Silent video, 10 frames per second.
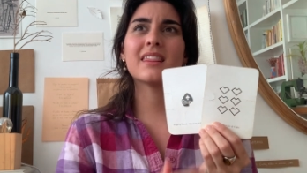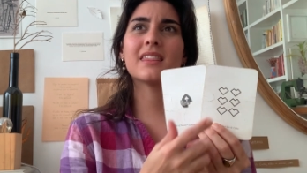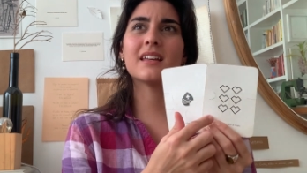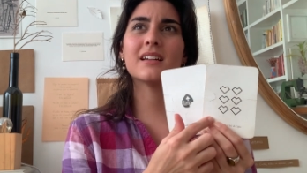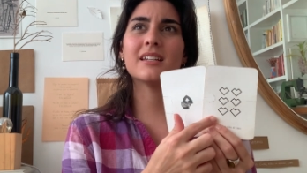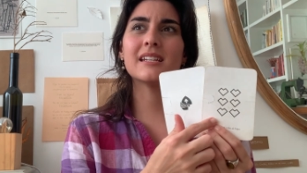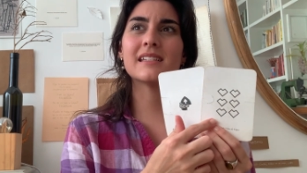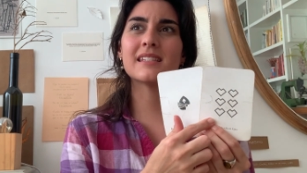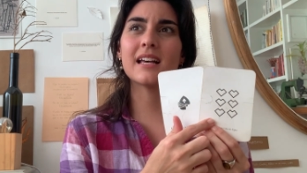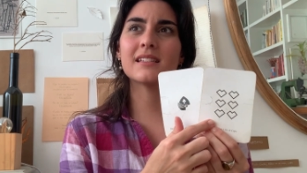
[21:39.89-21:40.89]
the
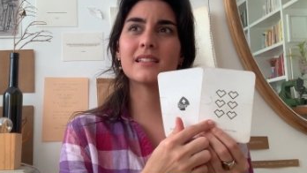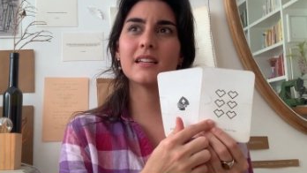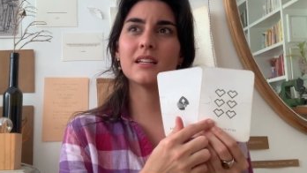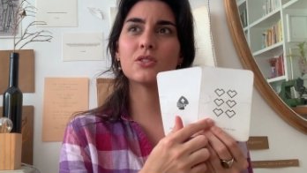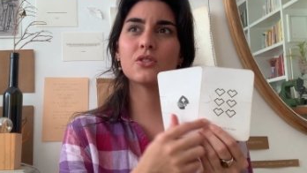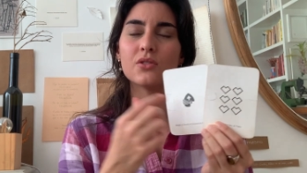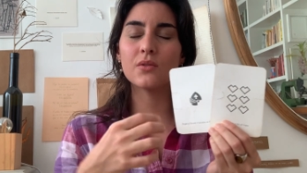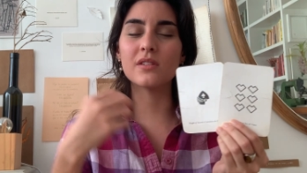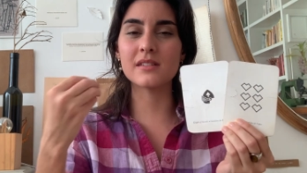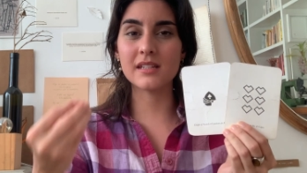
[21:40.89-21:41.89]
necessity to do
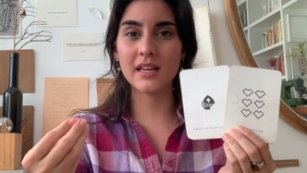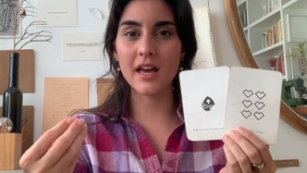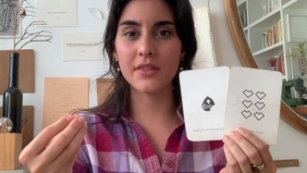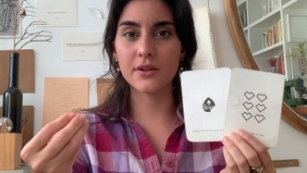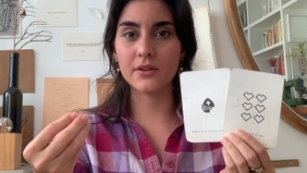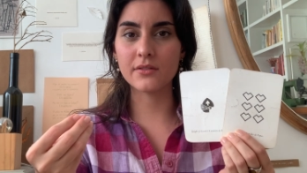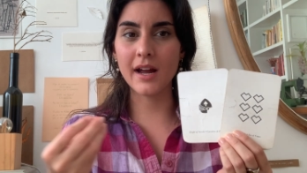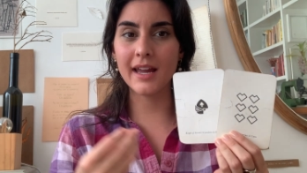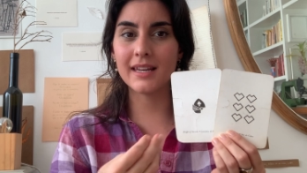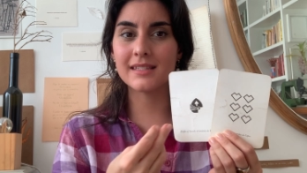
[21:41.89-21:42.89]
this together,
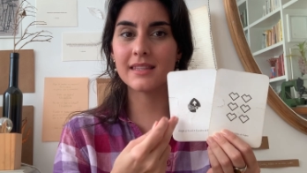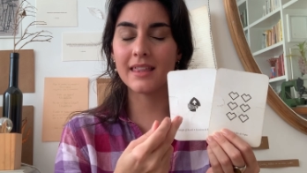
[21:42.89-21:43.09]
right?